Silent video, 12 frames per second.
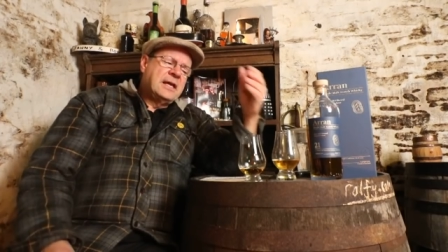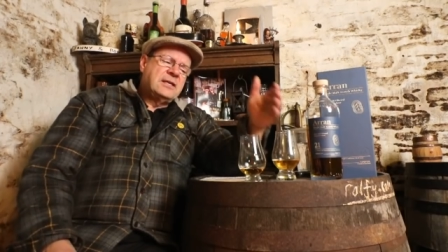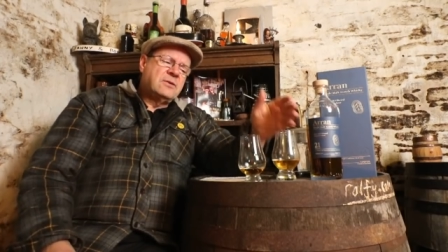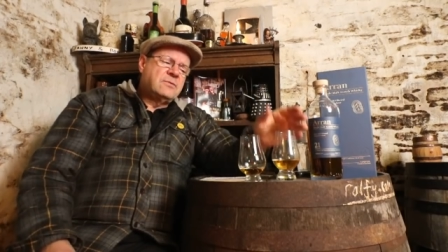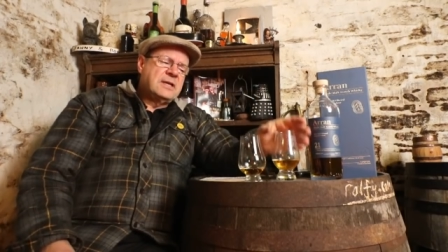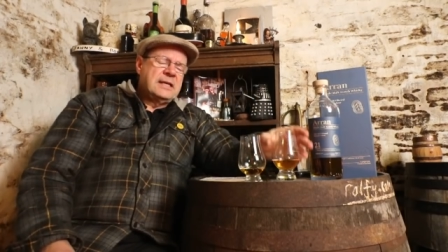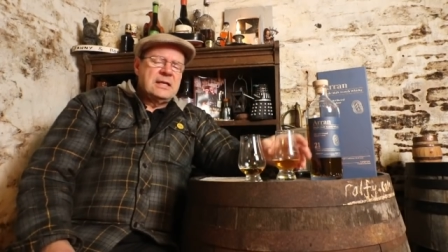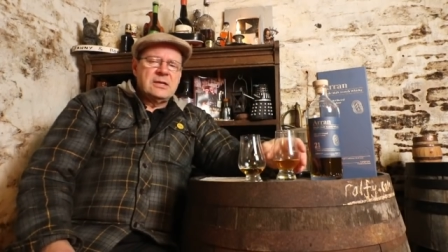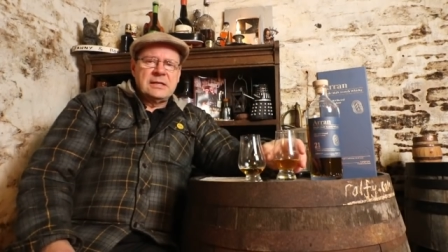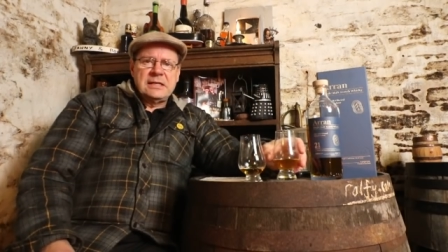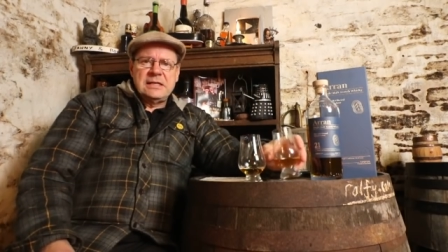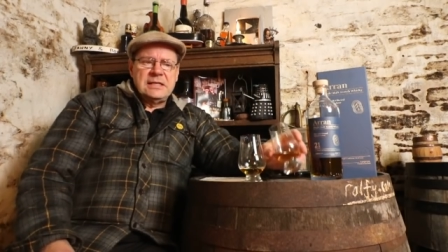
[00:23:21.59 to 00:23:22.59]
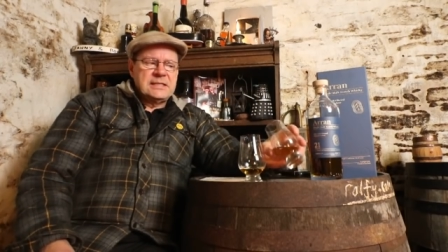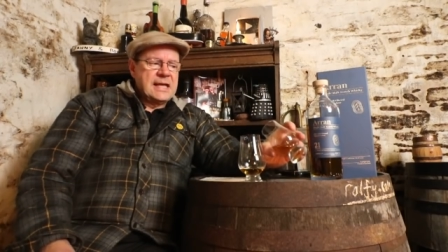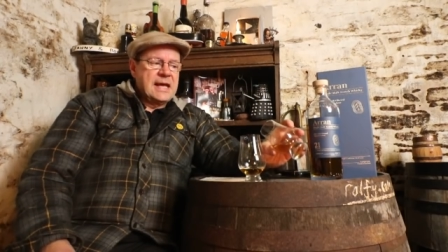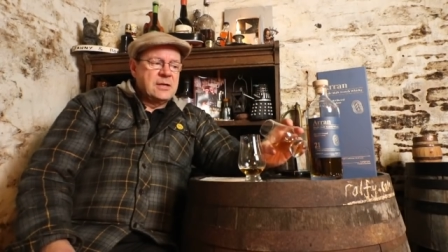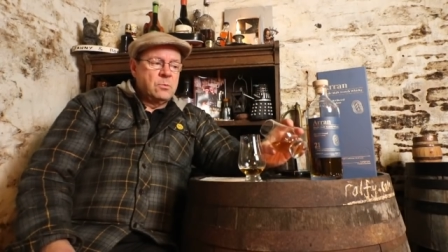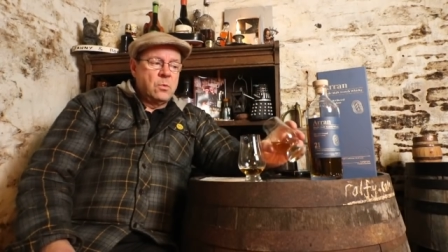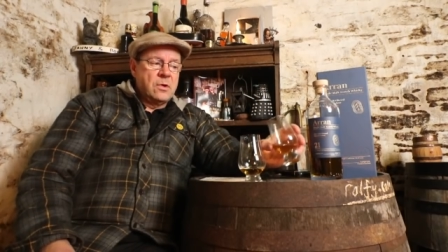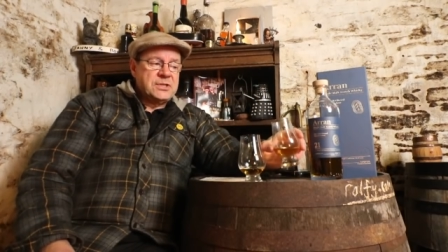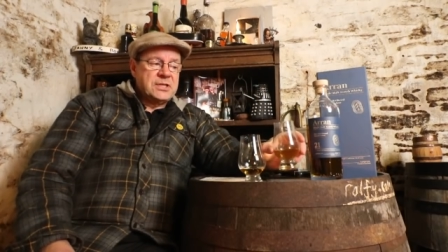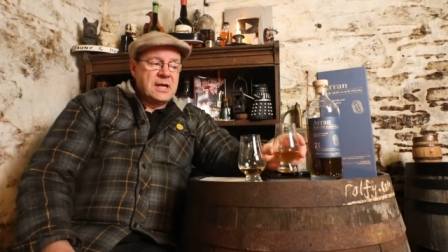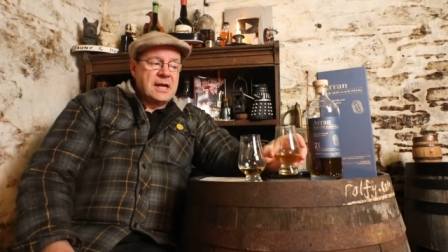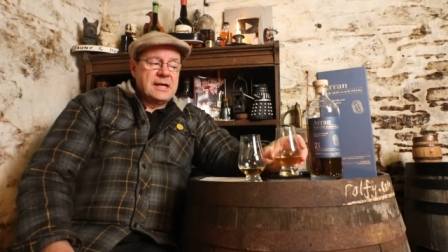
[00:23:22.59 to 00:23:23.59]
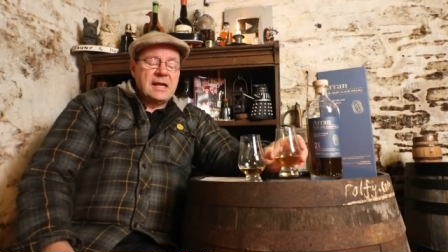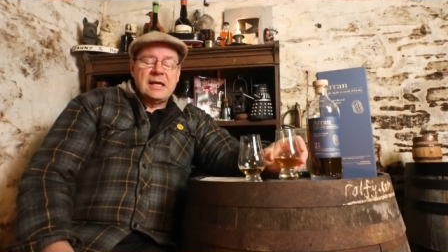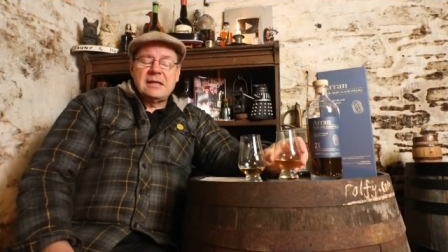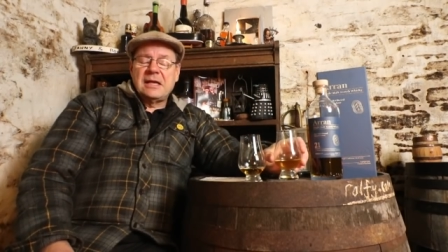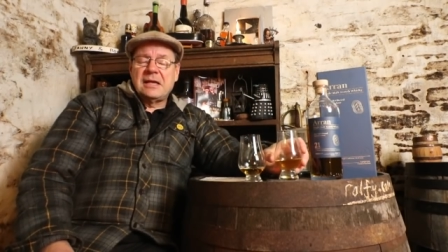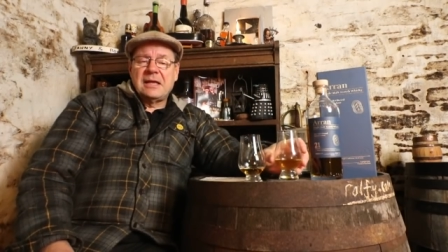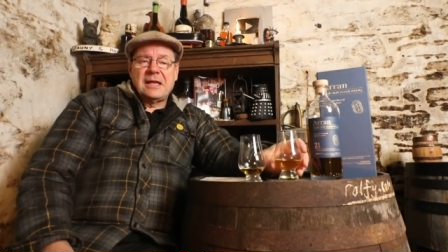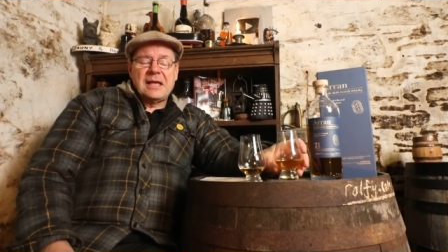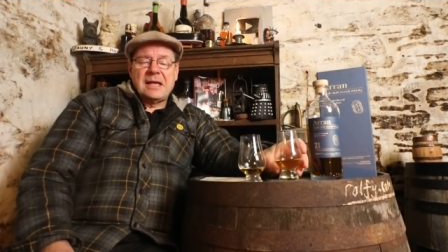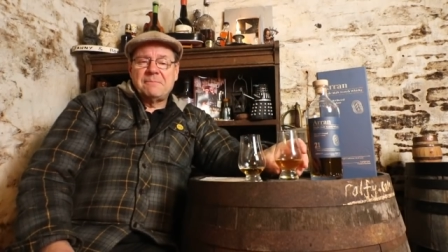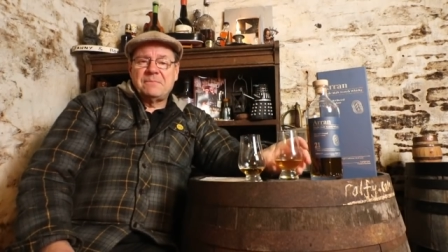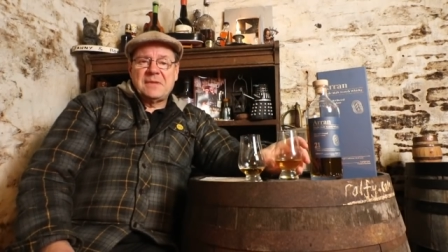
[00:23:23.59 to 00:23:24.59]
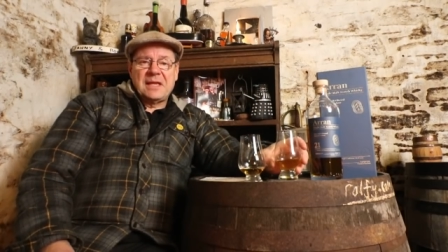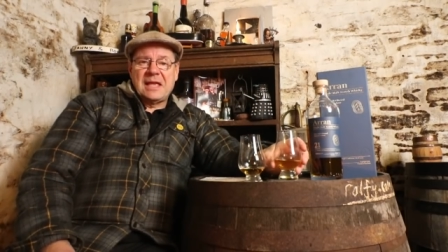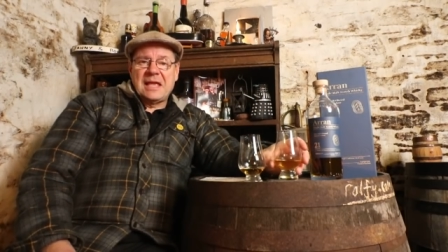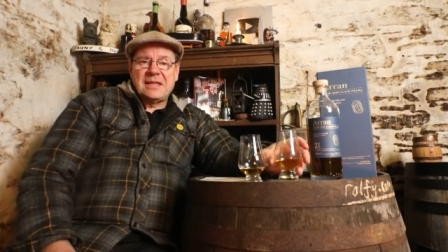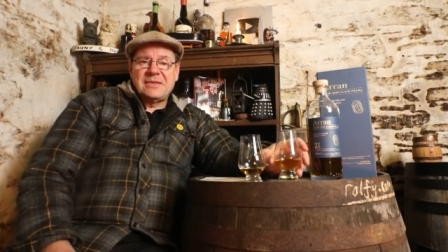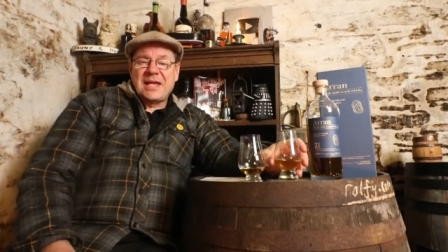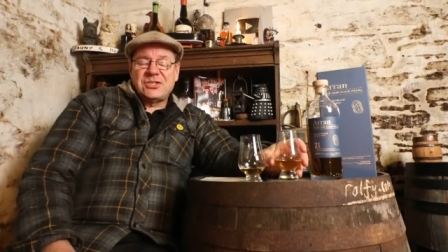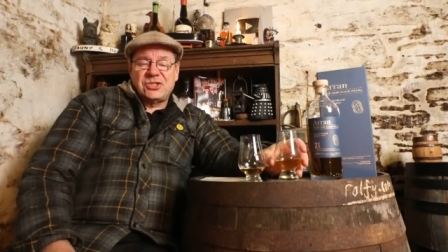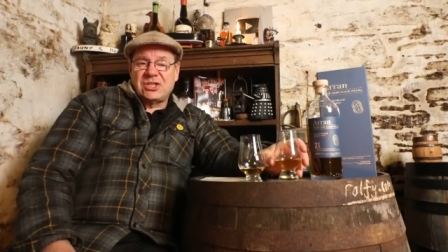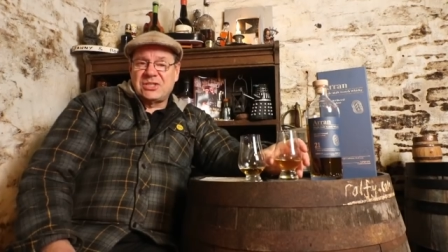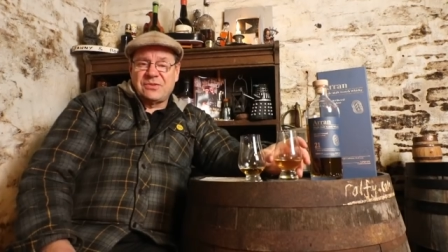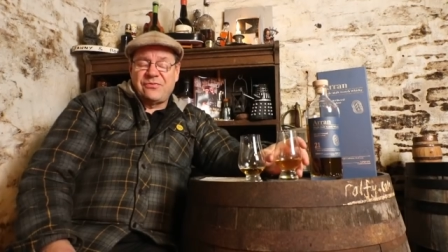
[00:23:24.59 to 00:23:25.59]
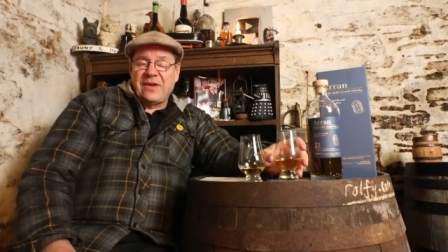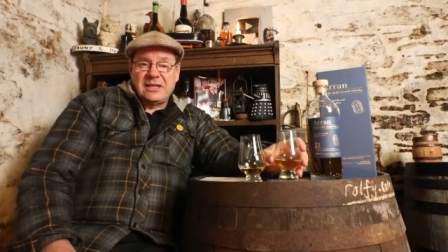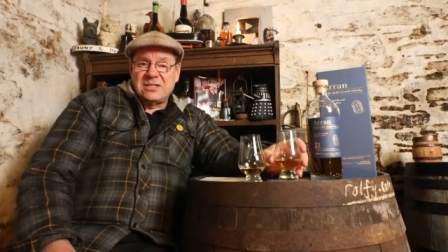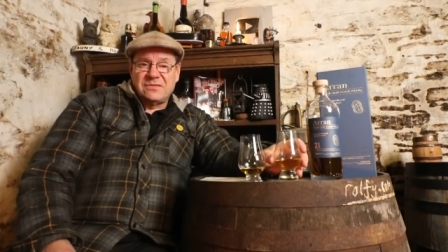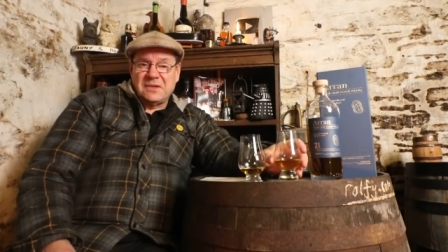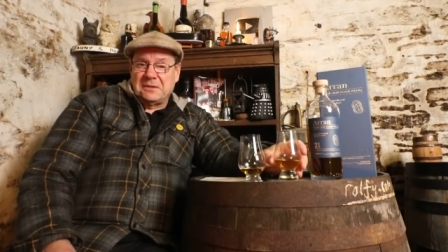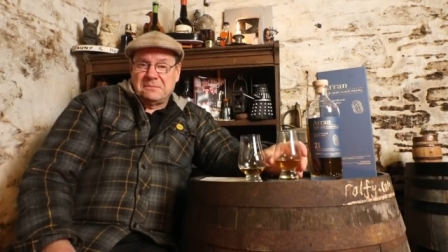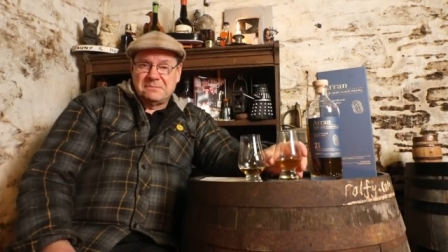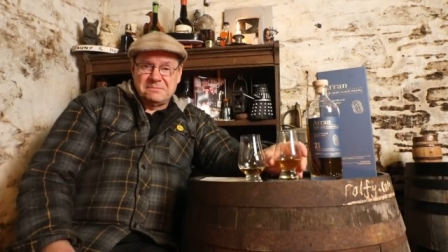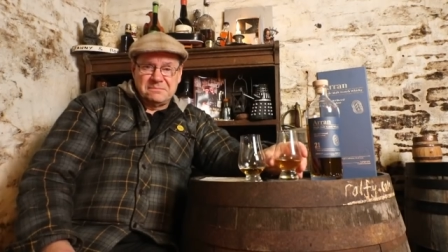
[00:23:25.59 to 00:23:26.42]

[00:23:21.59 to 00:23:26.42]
you're really going to need to add water and that's just the fact of it.